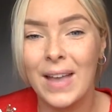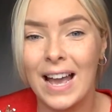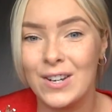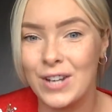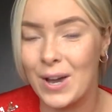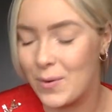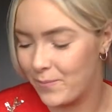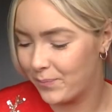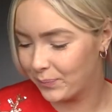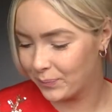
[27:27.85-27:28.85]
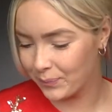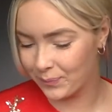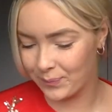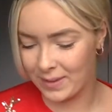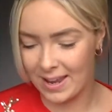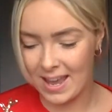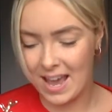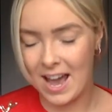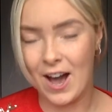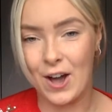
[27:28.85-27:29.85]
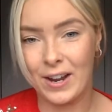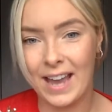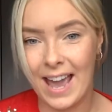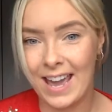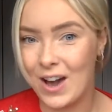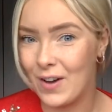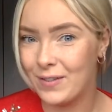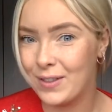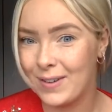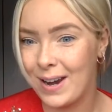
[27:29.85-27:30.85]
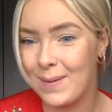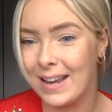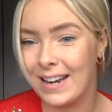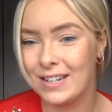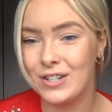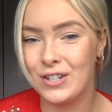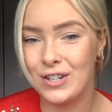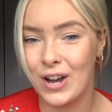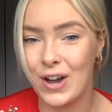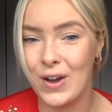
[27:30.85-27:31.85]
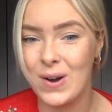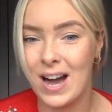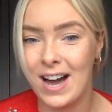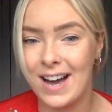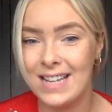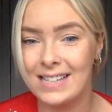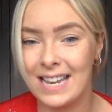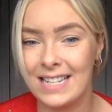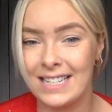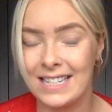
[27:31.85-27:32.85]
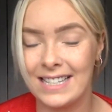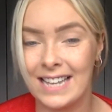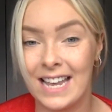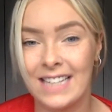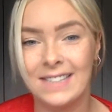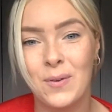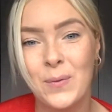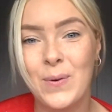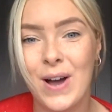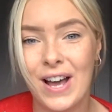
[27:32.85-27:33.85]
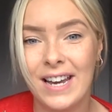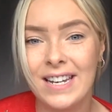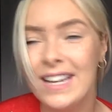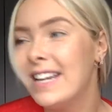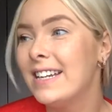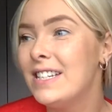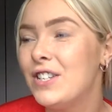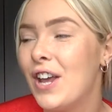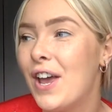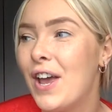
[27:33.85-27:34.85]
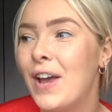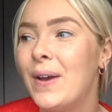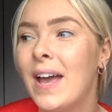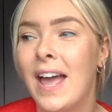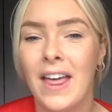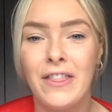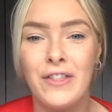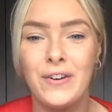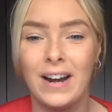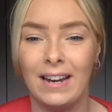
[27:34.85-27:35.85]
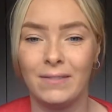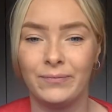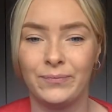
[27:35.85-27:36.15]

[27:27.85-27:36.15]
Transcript: How'd you get on? Okay, after 3, we're going to show our sentences. 1, 2, 3.